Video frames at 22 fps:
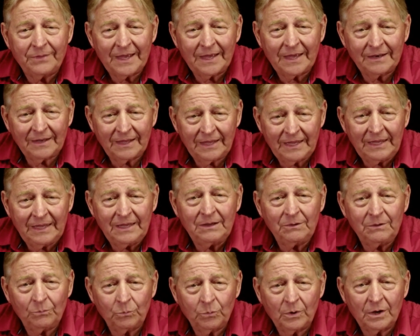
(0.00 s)
that
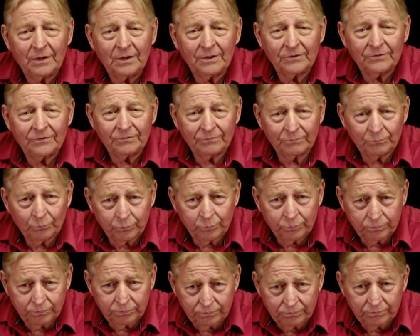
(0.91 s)
he was
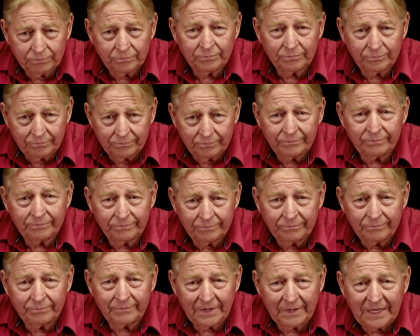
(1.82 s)

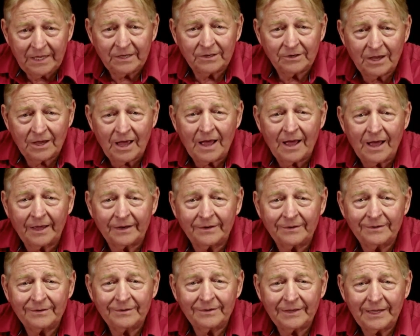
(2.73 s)
in God.
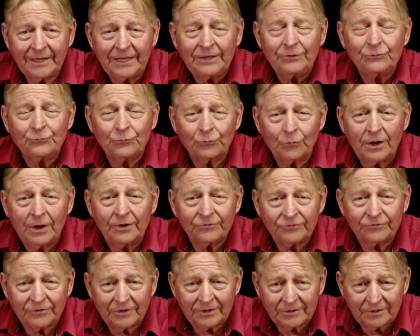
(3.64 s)
He
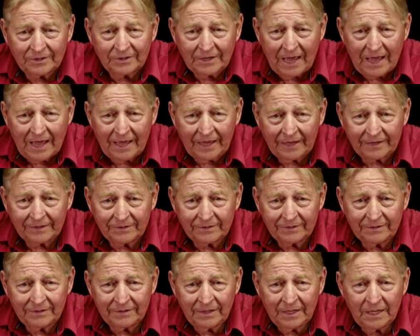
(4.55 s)
trusted God.
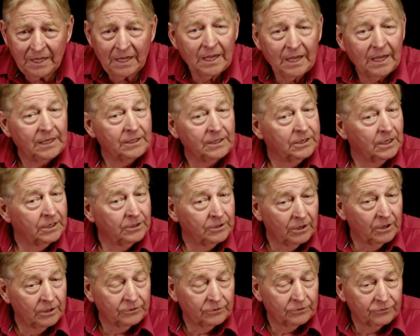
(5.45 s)
He
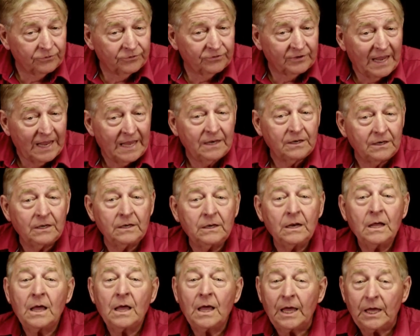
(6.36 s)
didn't understand it.
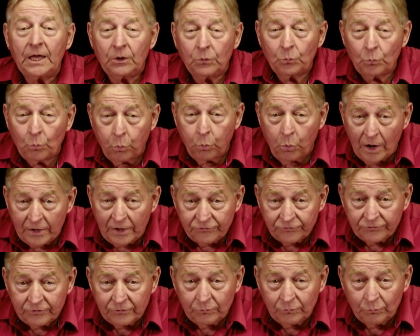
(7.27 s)
He
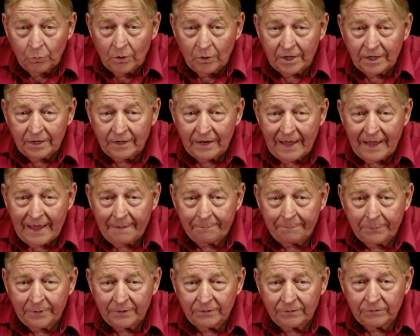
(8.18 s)
questioned what had
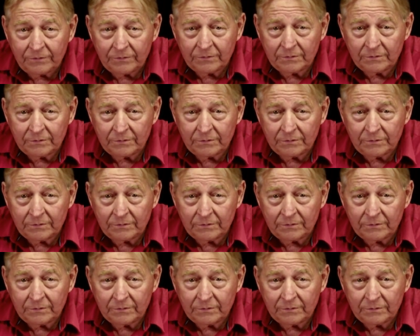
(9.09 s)
happened.